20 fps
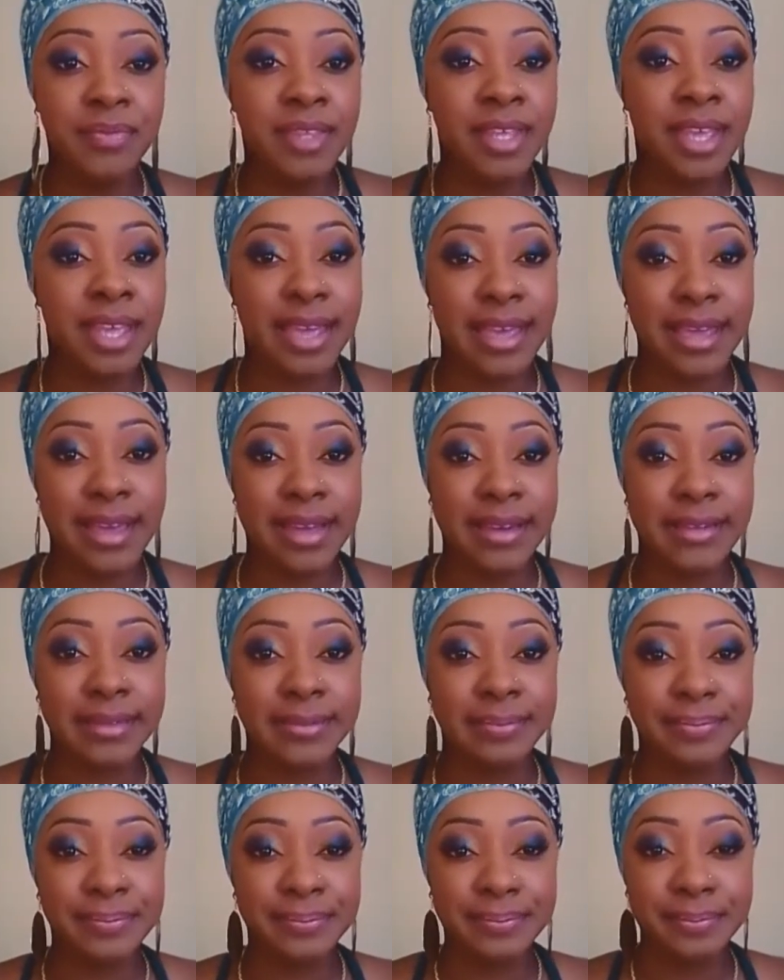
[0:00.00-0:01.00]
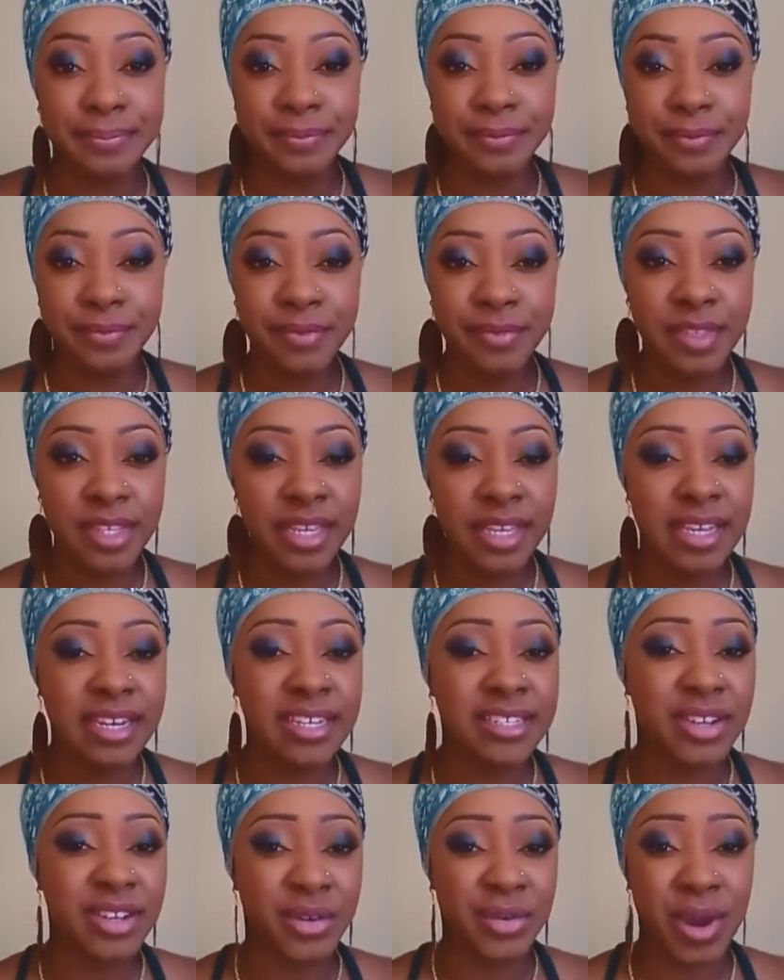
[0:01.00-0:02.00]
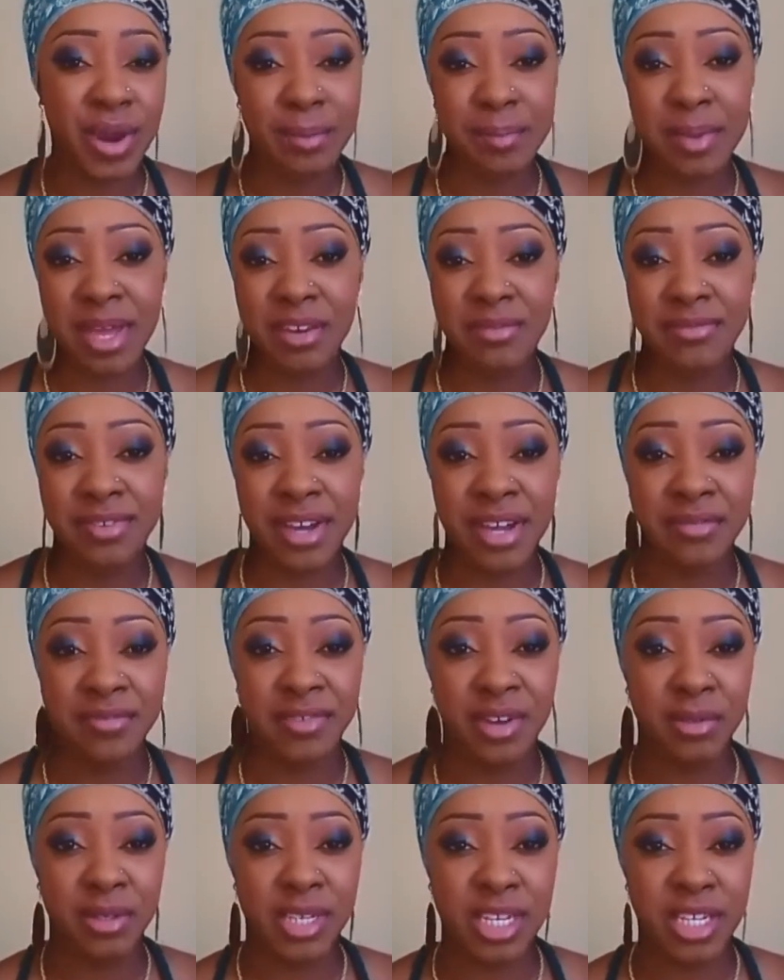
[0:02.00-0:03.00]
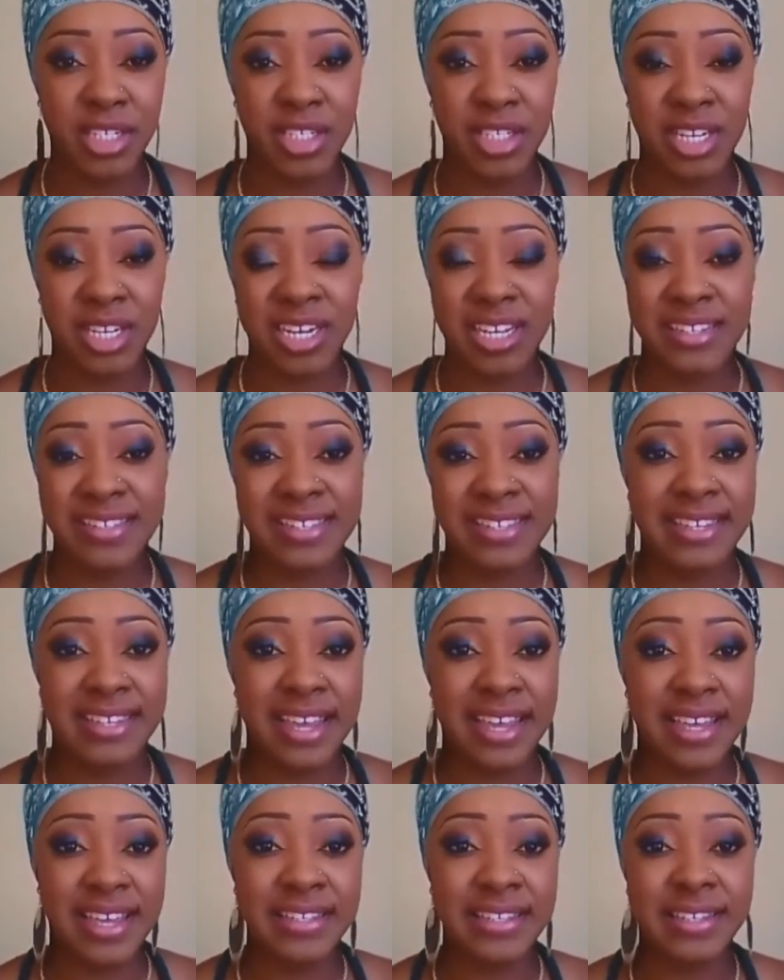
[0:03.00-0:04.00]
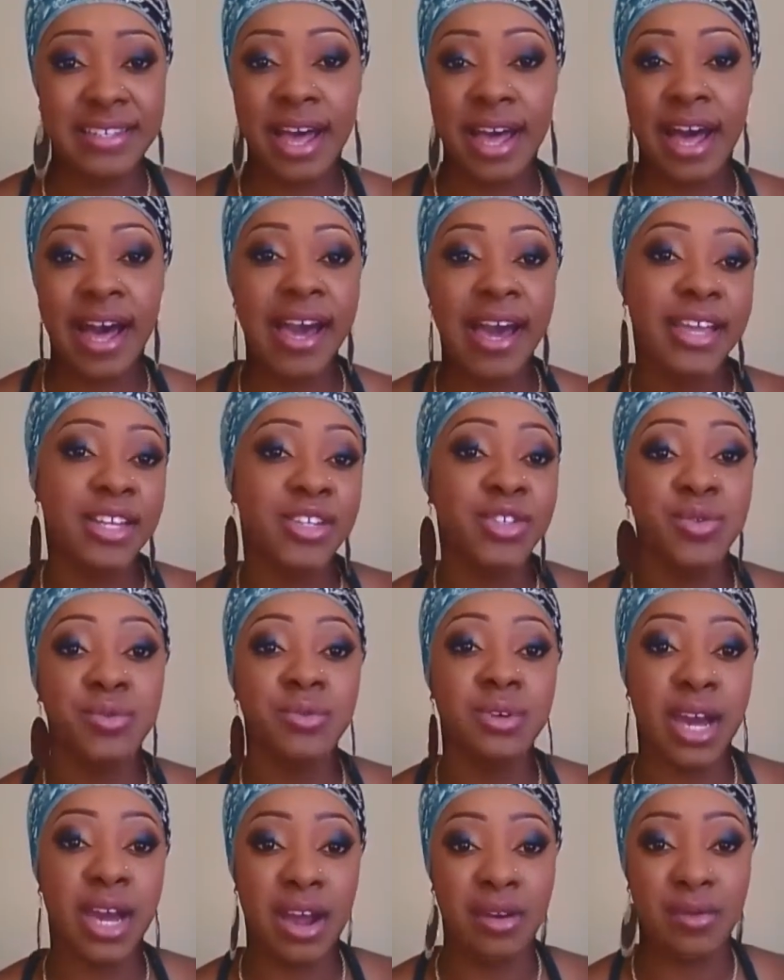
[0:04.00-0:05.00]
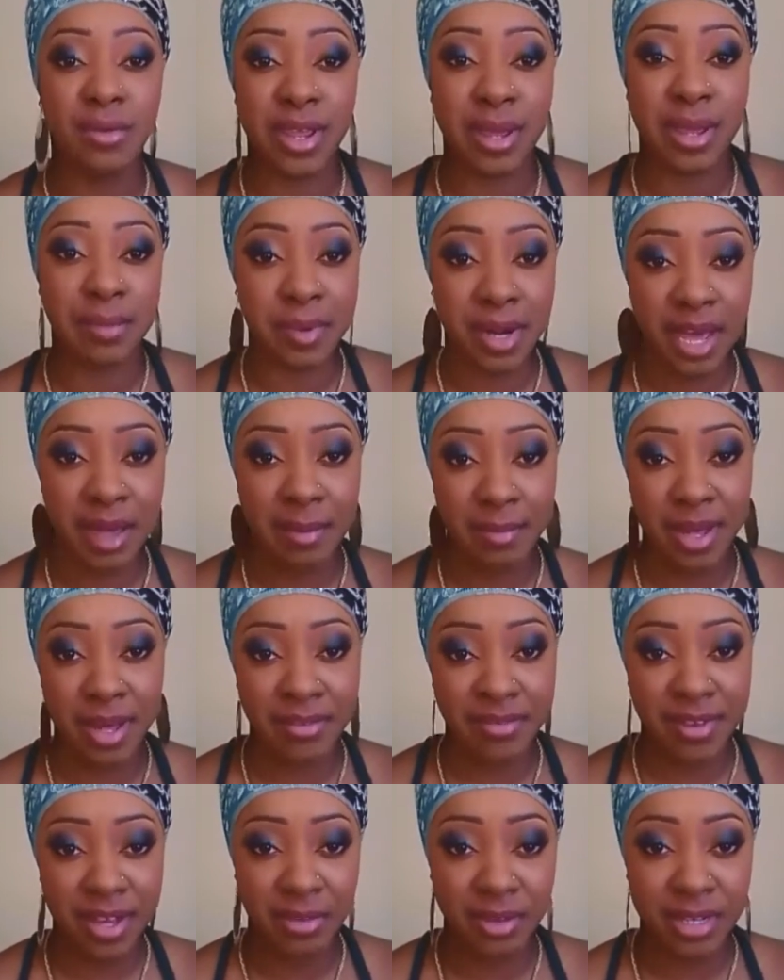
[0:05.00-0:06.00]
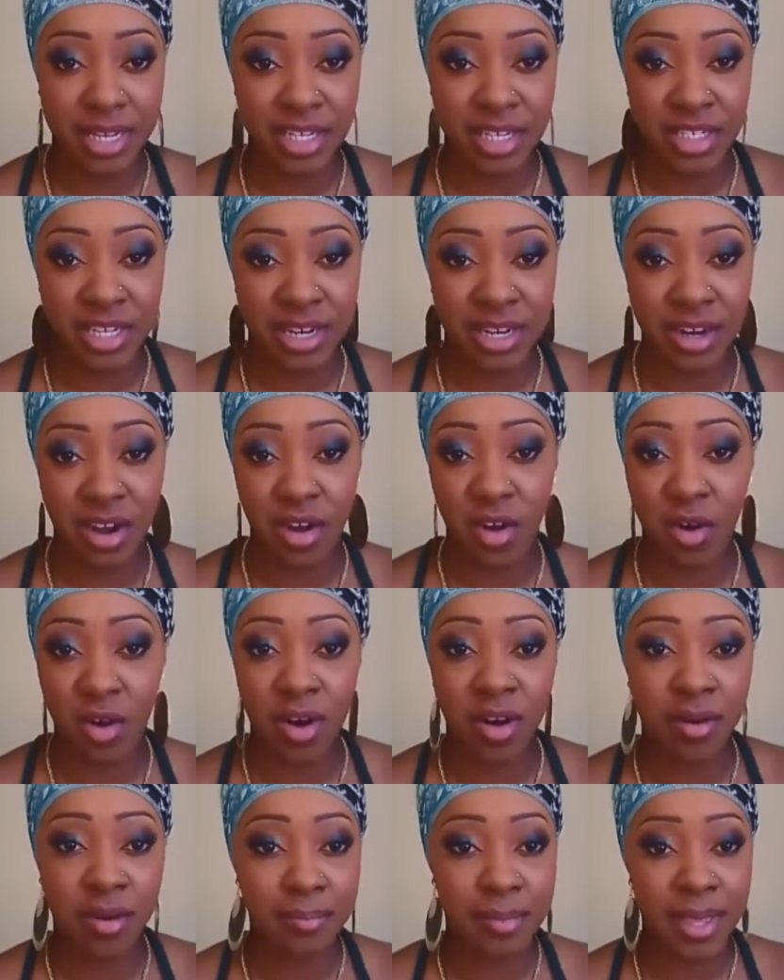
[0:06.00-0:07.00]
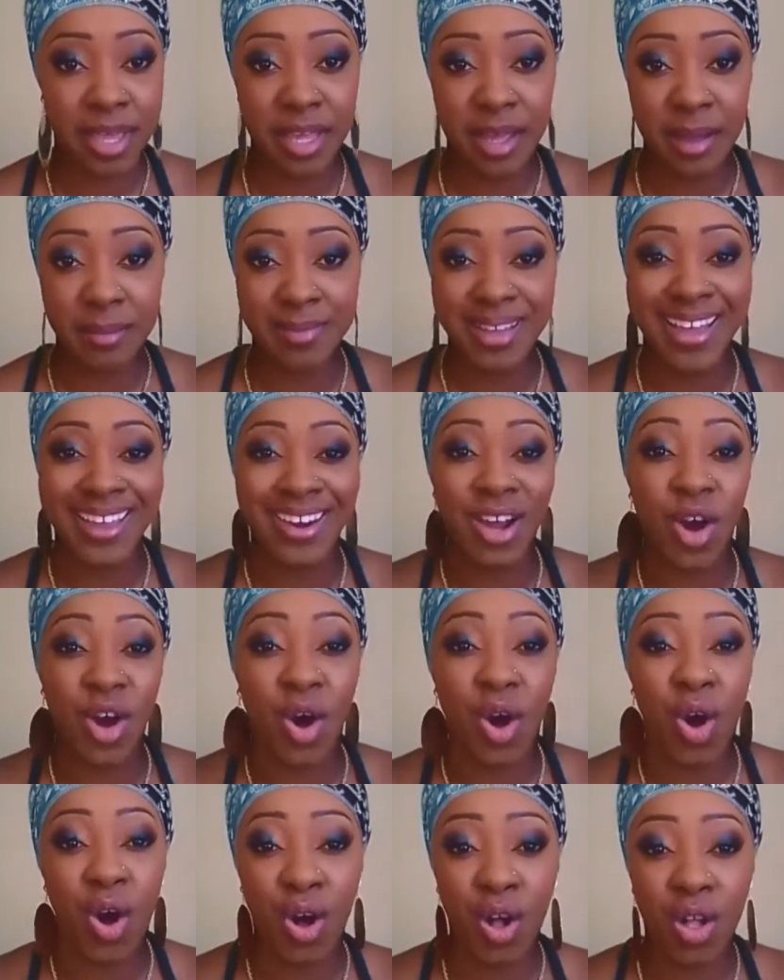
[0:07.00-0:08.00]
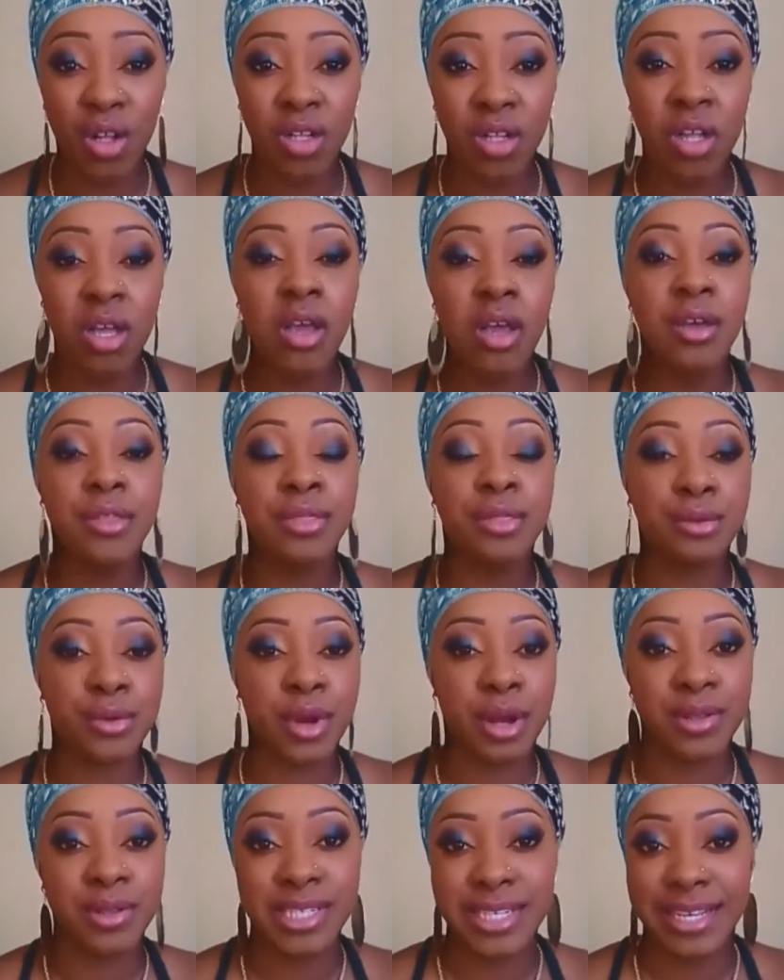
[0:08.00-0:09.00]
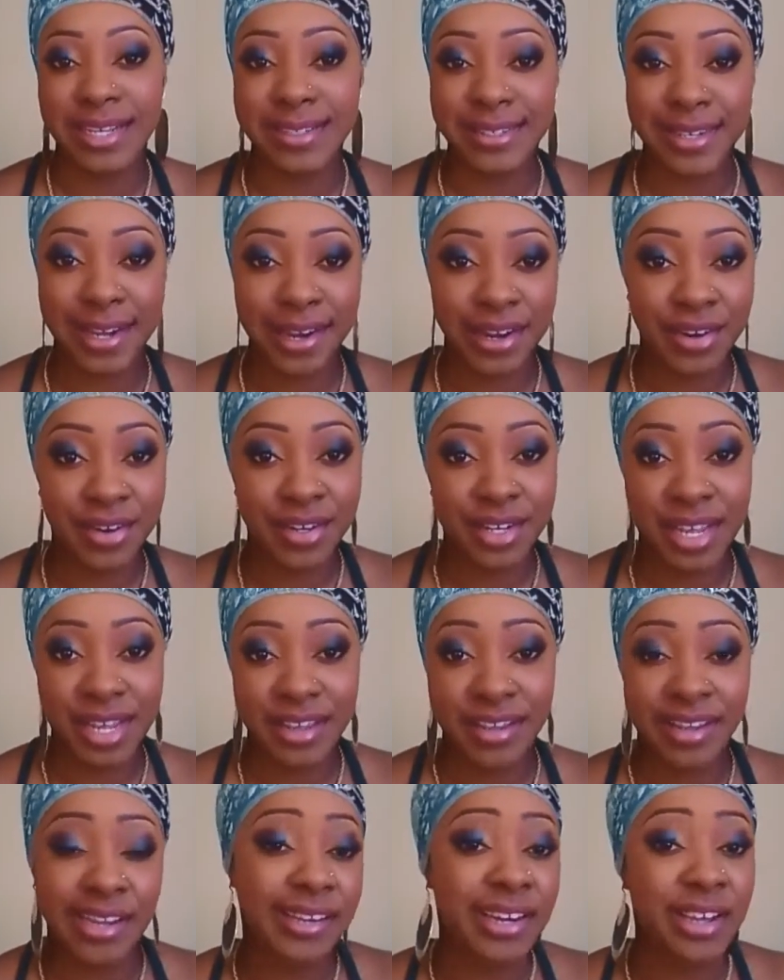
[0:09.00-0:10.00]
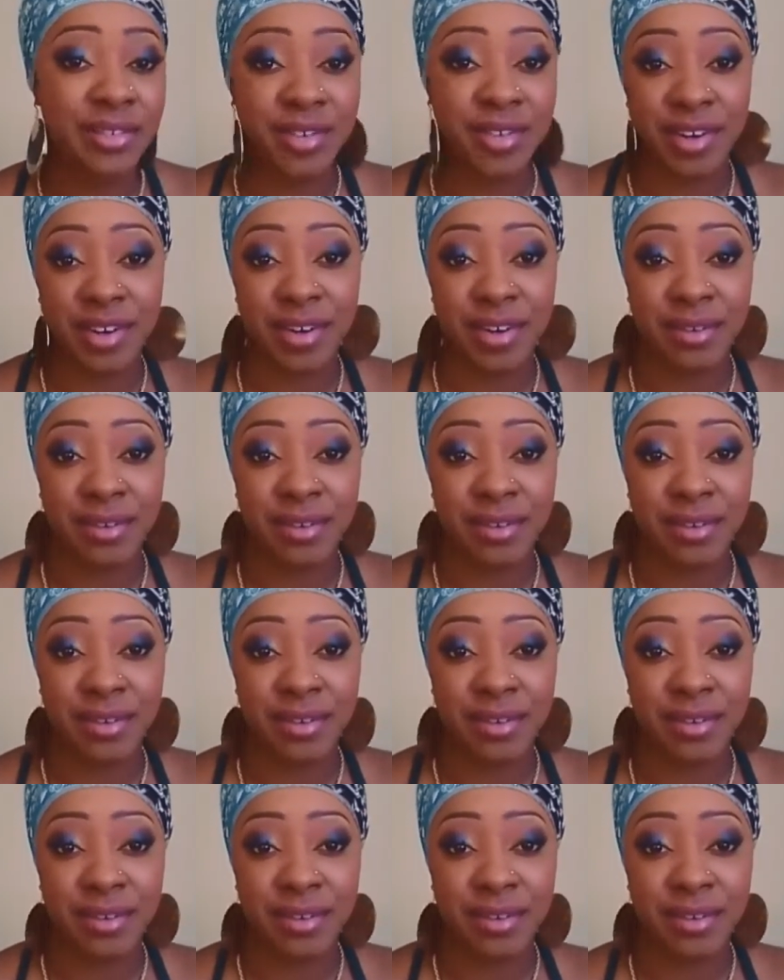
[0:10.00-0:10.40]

And it is a great mattifying foundation. It stays. I do not reapply my foundation or makeup at all throughout the entire day. Never.